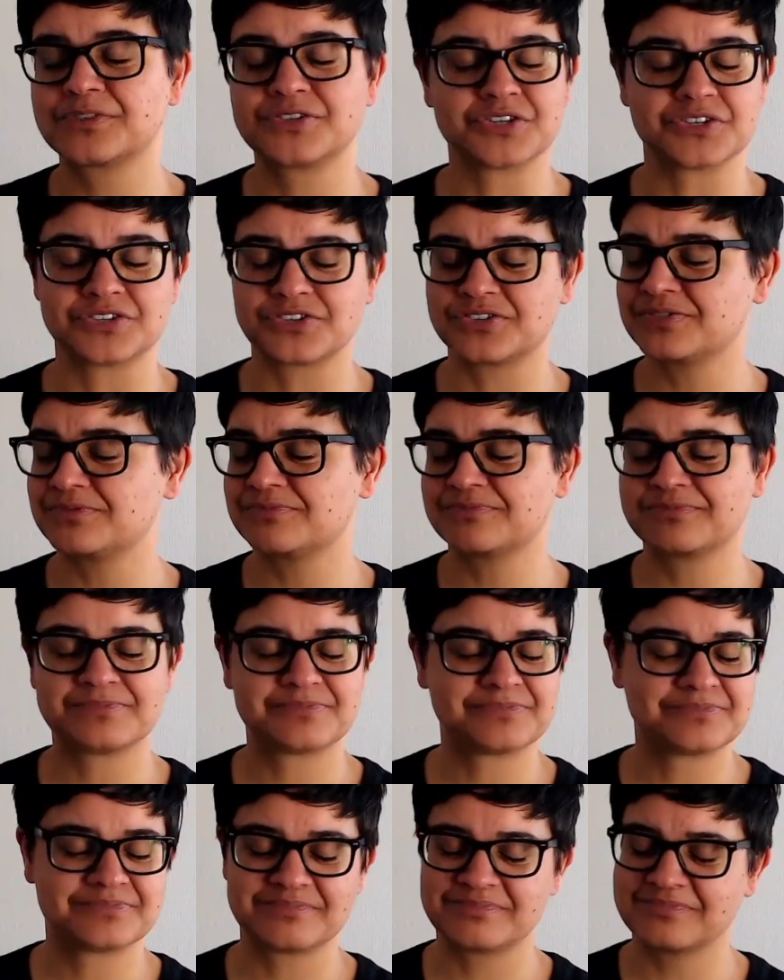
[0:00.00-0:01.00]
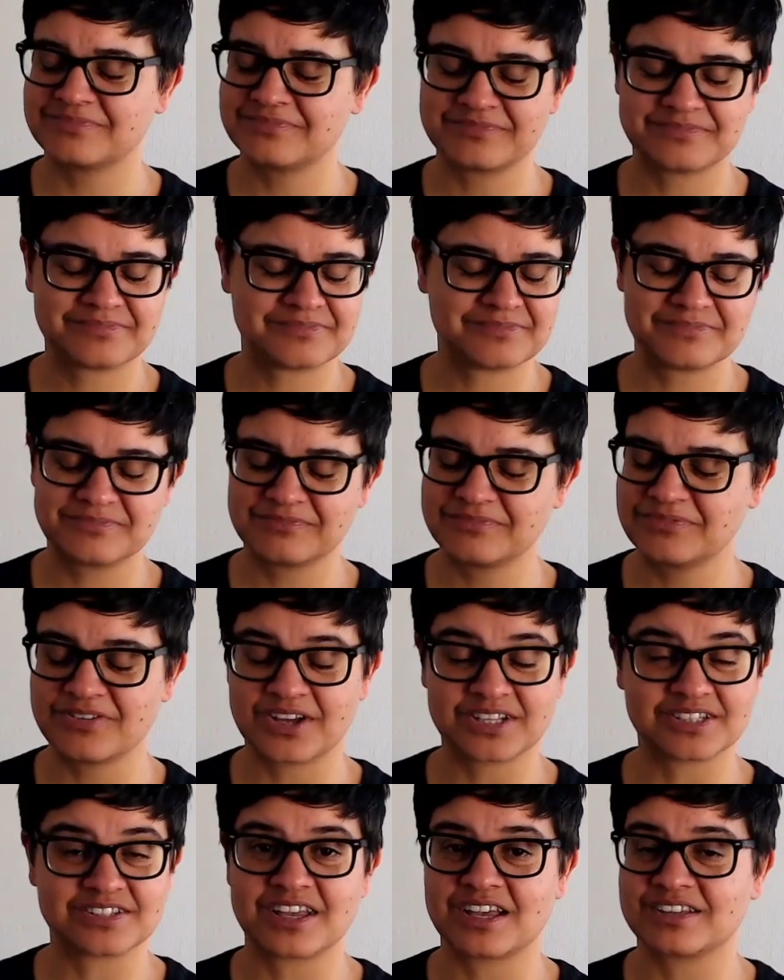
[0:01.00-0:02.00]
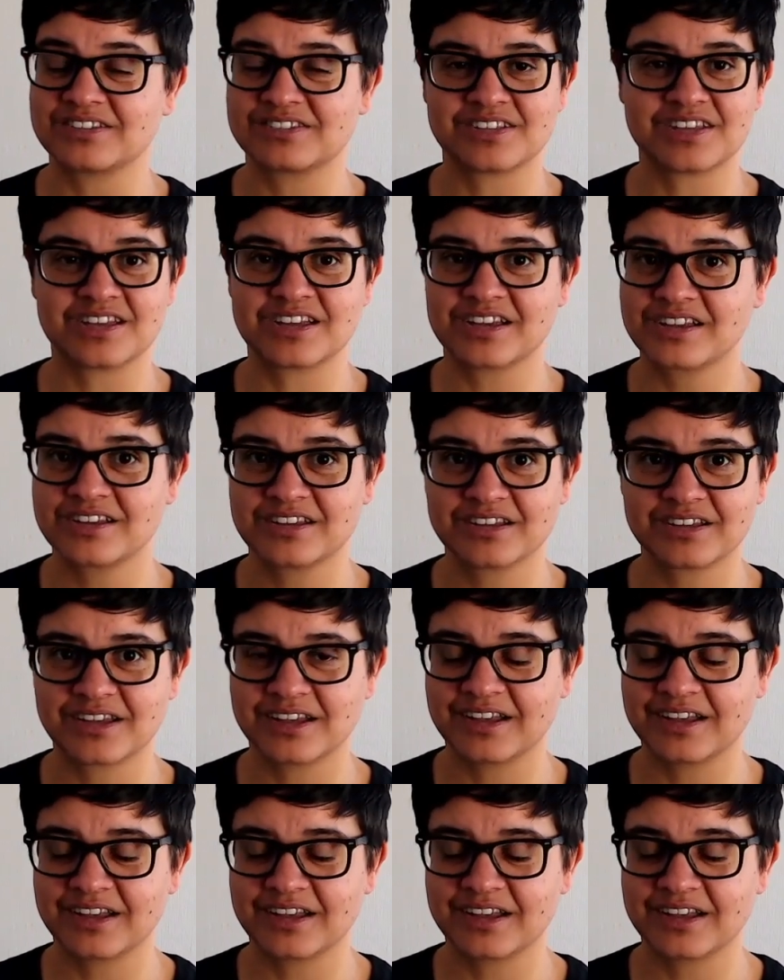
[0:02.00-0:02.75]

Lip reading: Just fantastic.